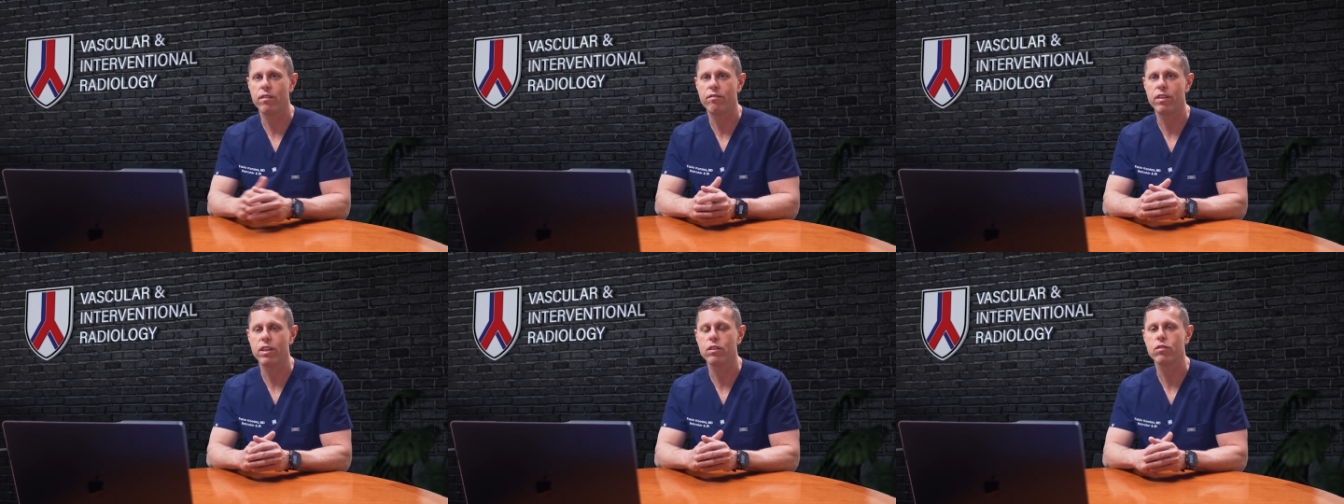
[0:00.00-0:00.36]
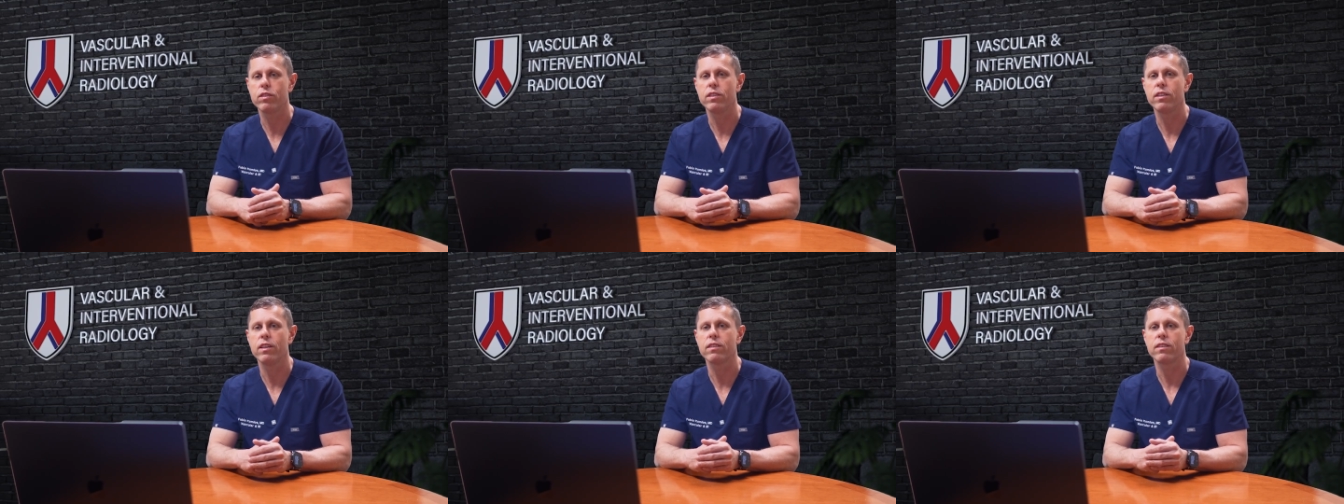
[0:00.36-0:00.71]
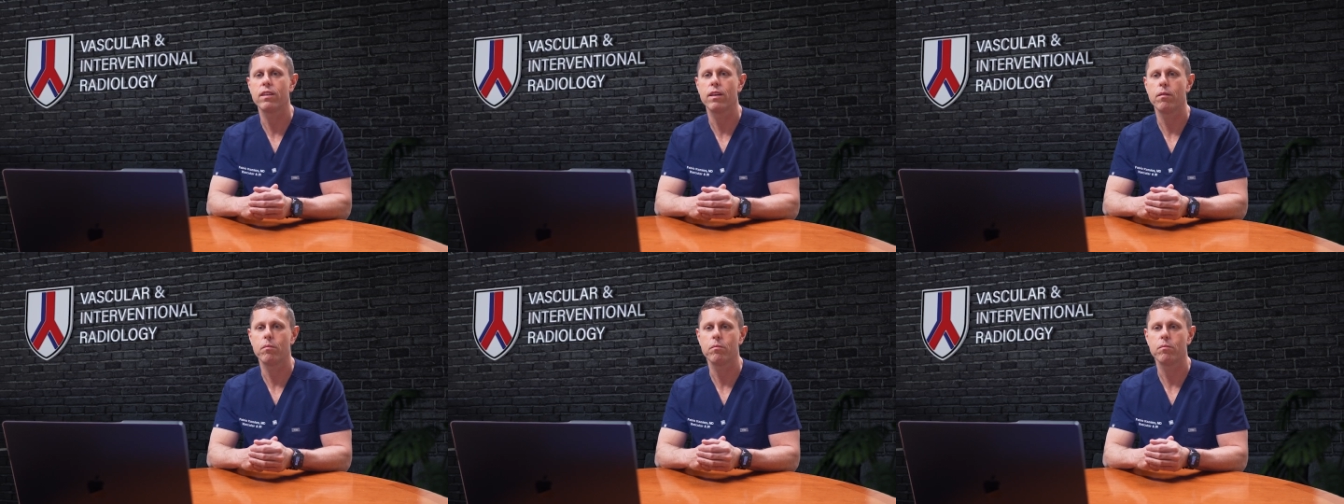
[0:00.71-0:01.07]
the venous
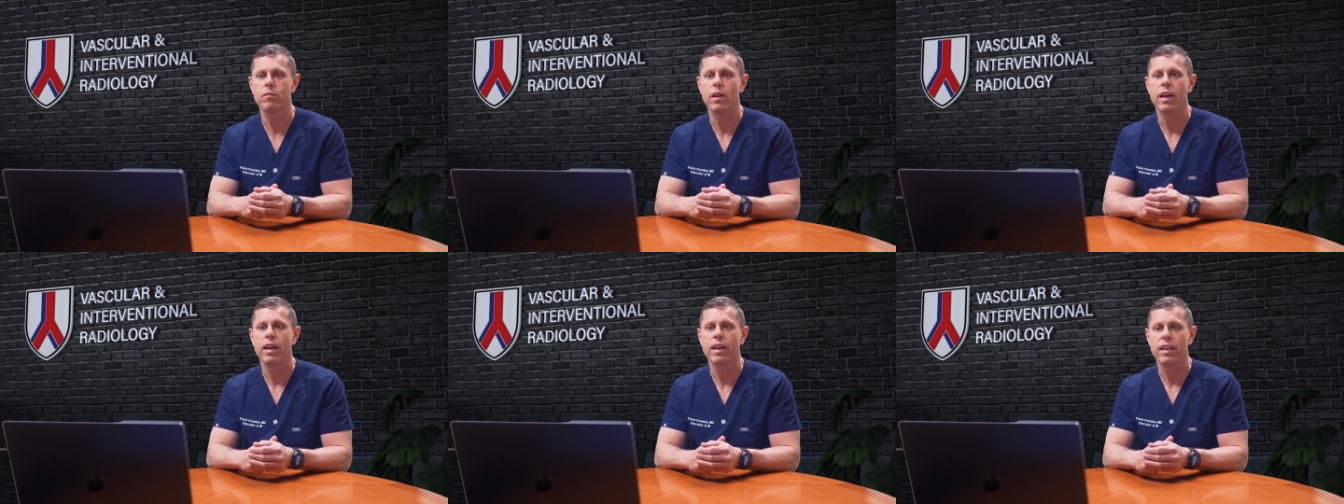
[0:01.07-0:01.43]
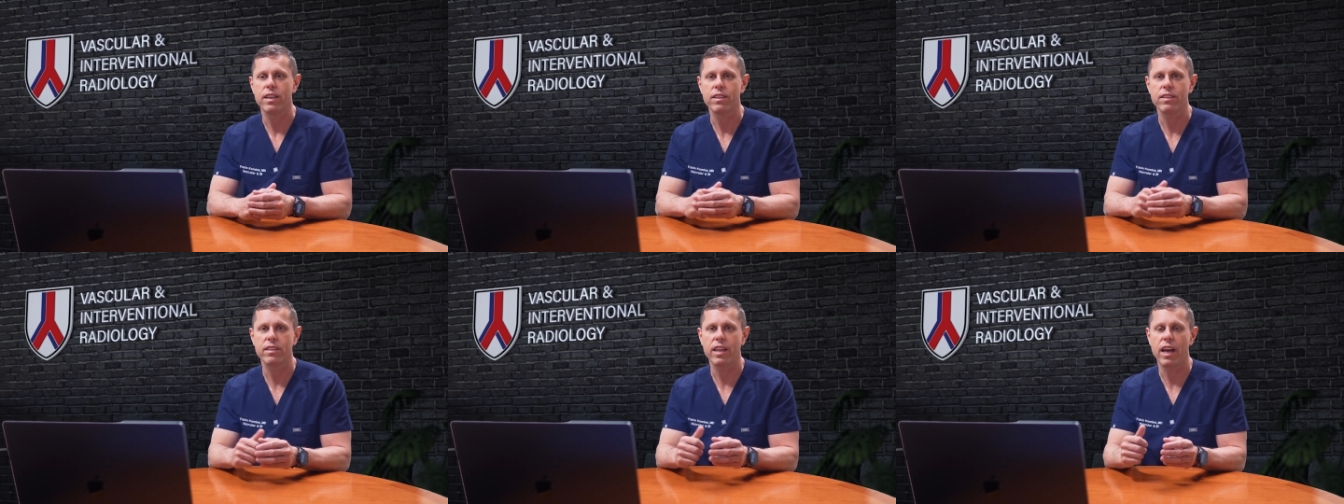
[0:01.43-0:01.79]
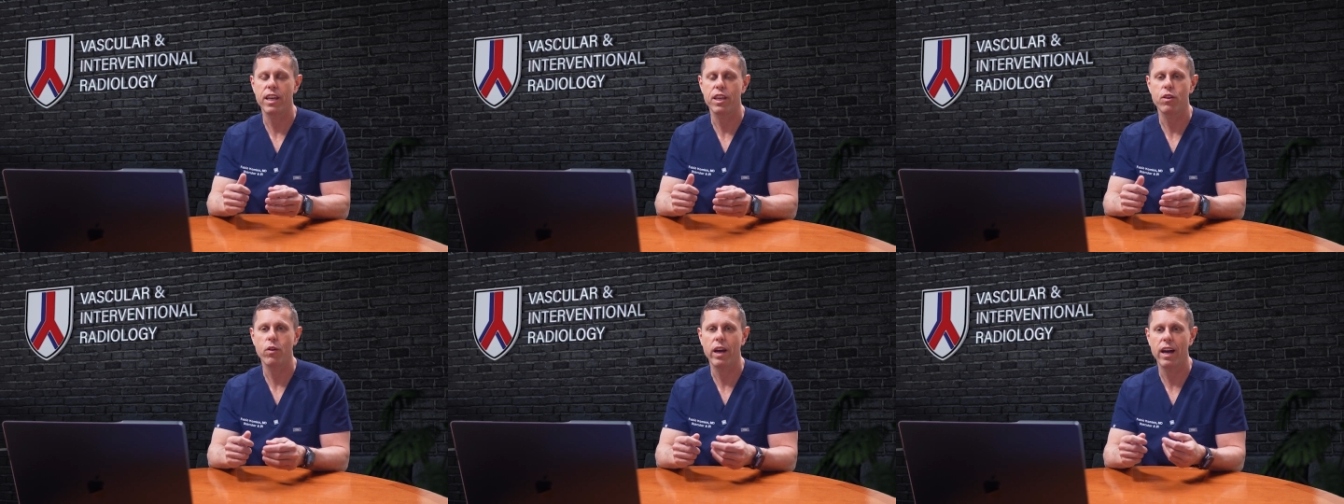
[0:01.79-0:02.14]
system is that
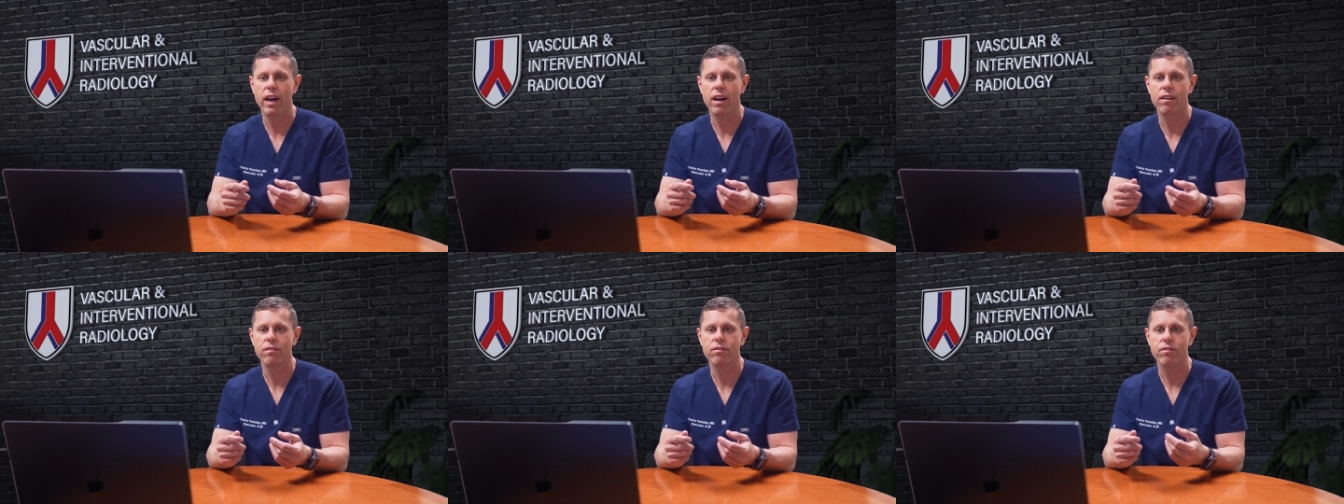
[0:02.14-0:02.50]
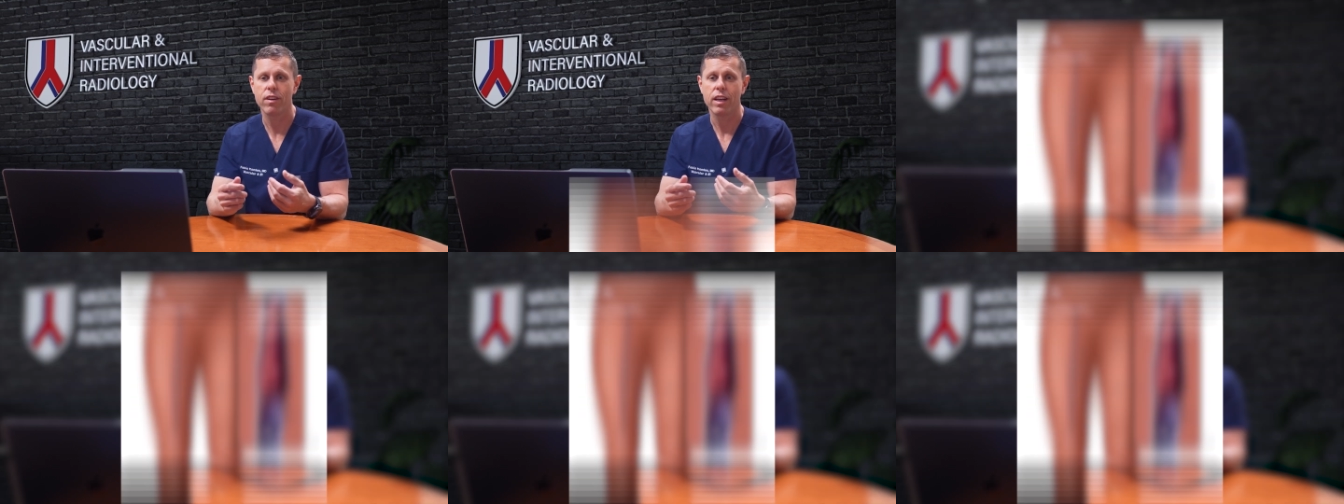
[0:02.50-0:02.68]
you have